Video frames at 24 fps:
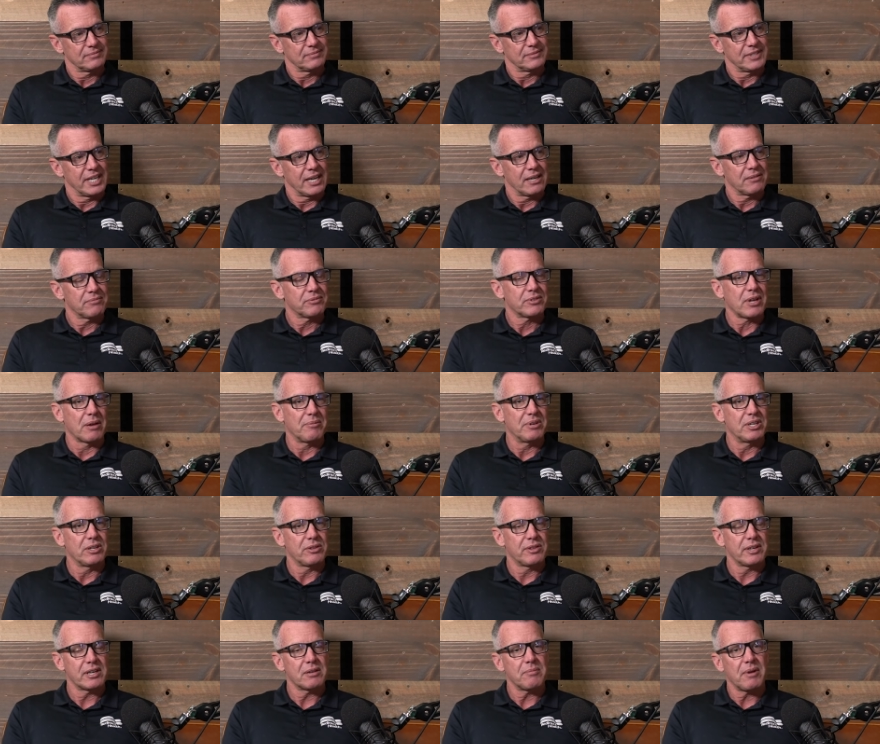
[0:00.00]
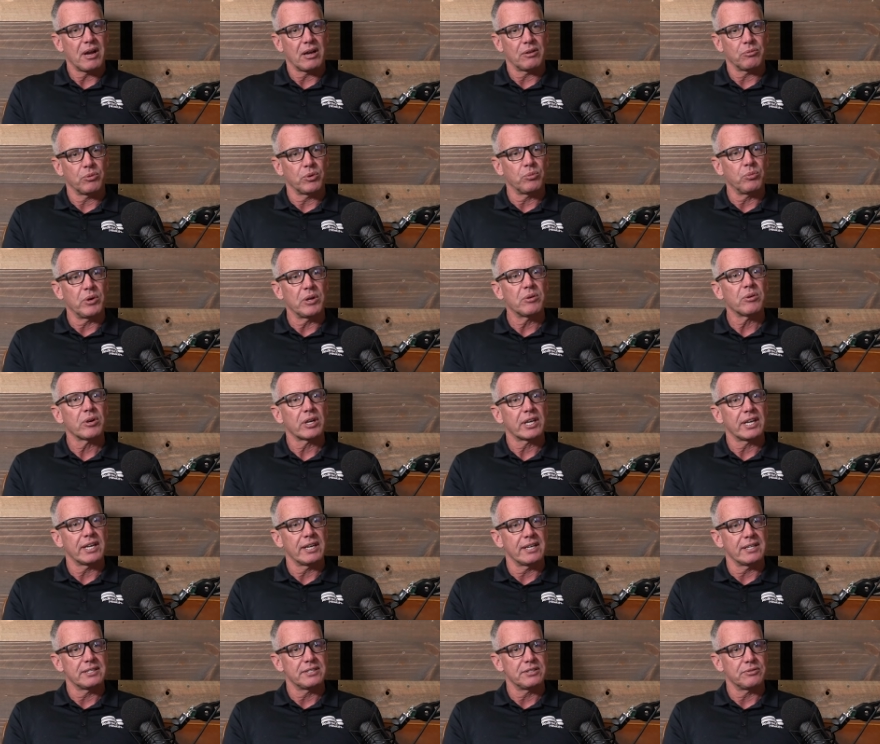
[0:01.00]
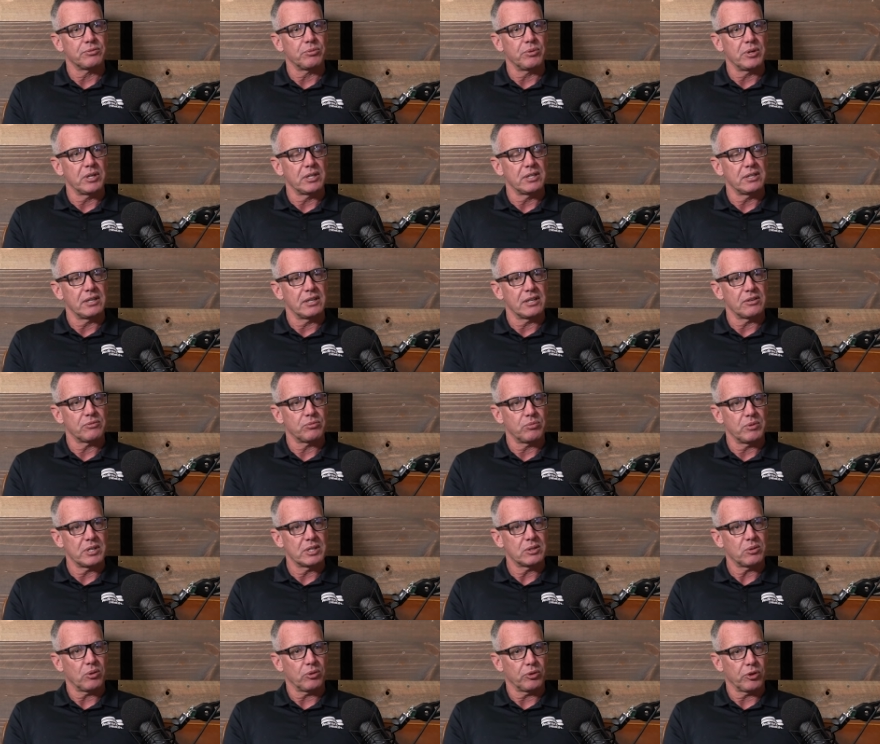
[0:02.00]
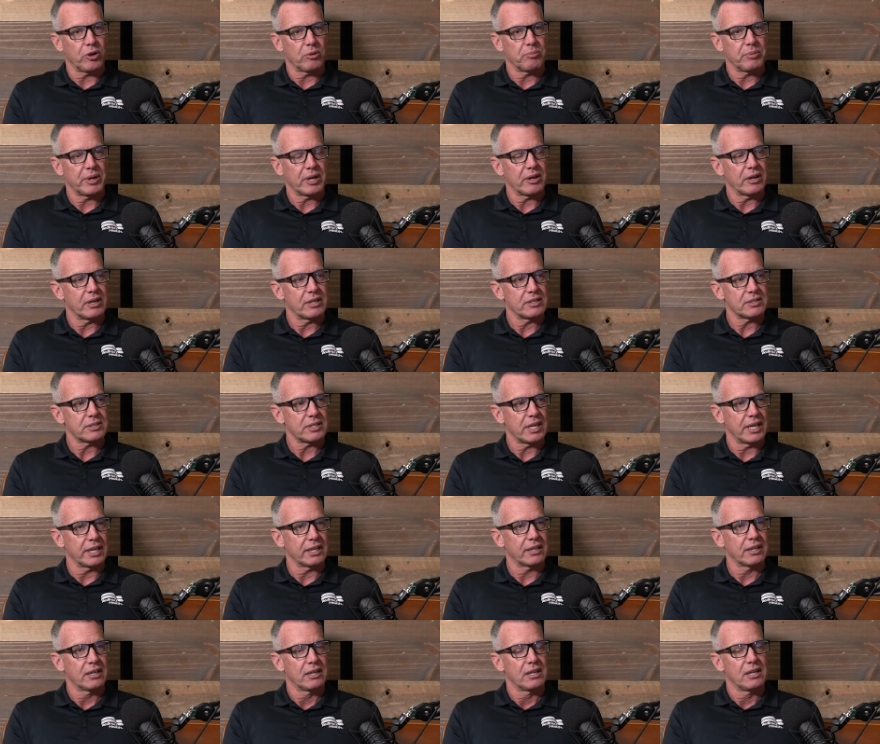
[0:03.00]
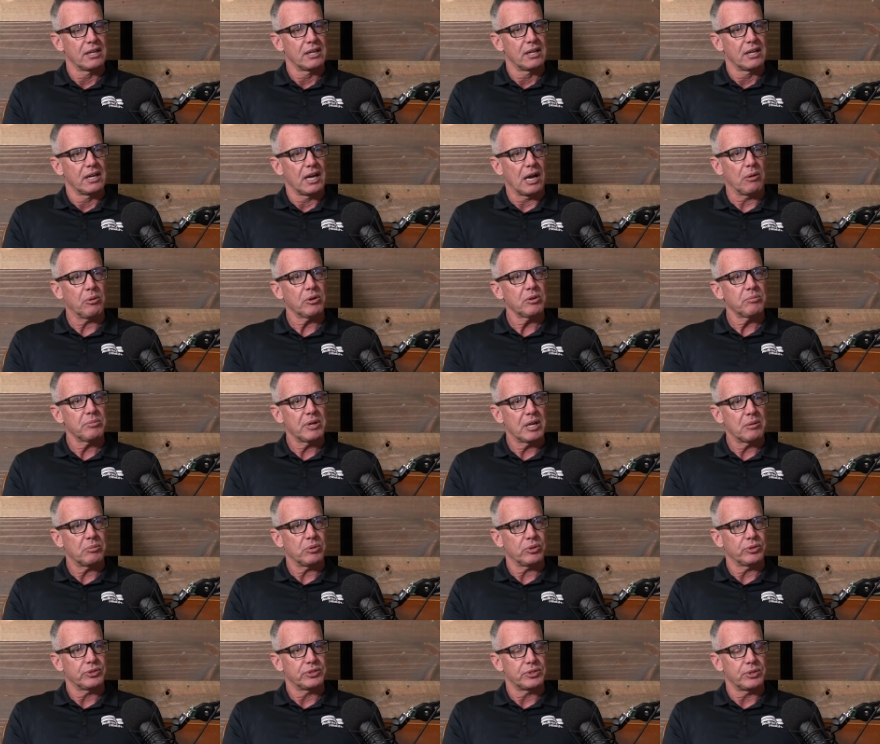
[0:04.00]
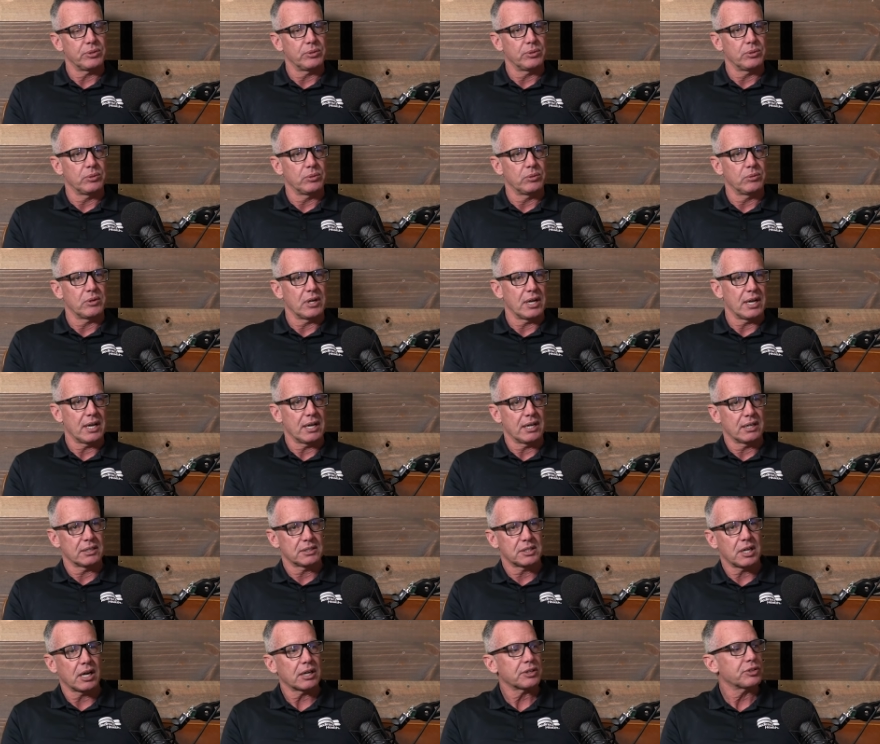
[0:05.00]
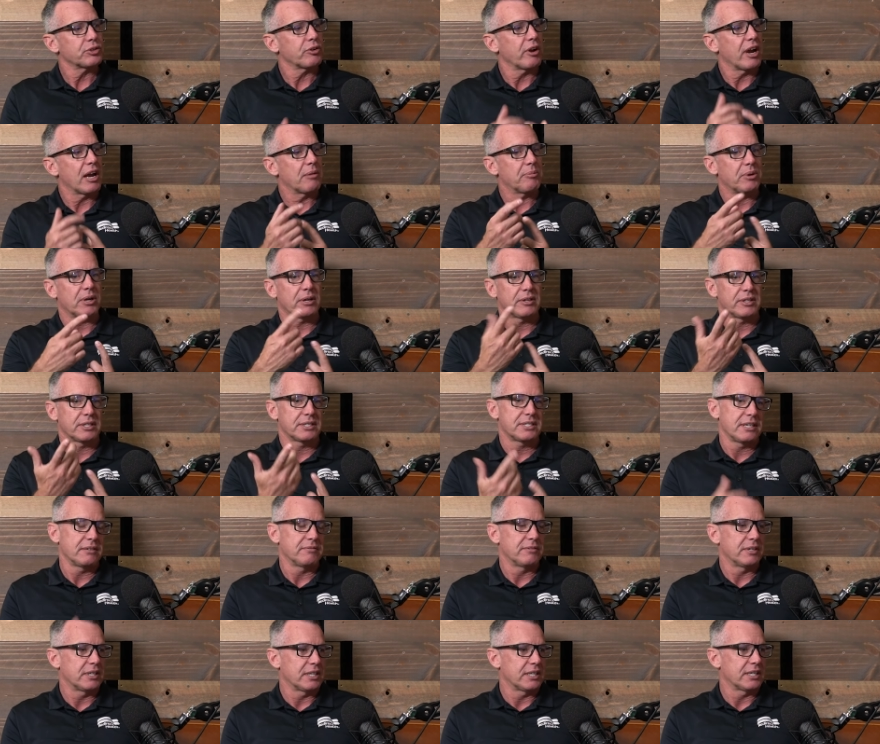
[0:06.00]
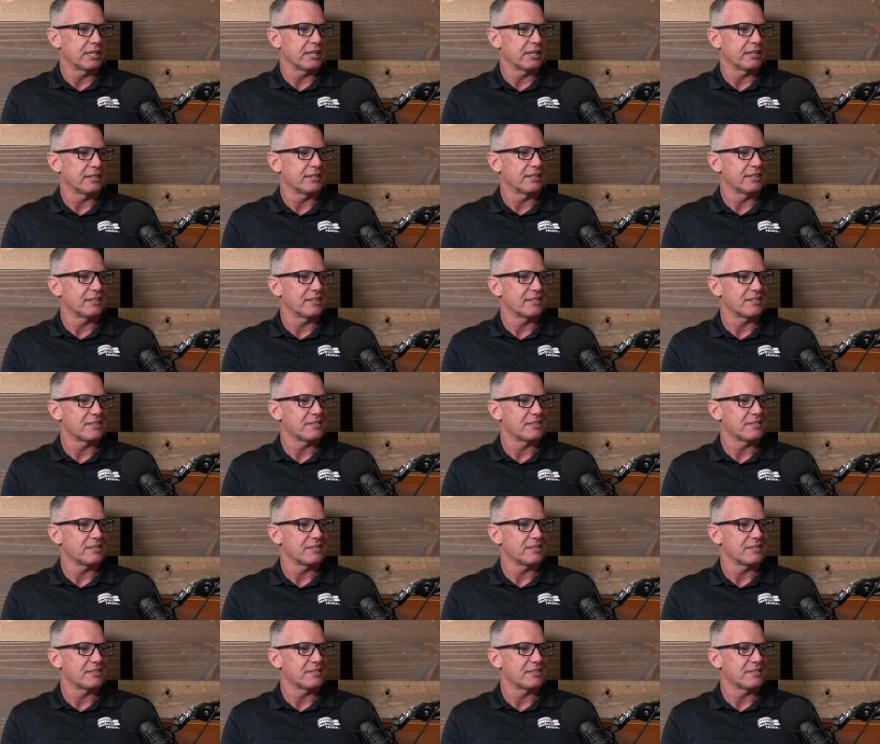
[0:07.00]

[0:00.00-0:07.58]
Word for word: yeah i mean you think about when we were kids if we if we told our parents like i want to be able to uh, talk to grandma on the tv and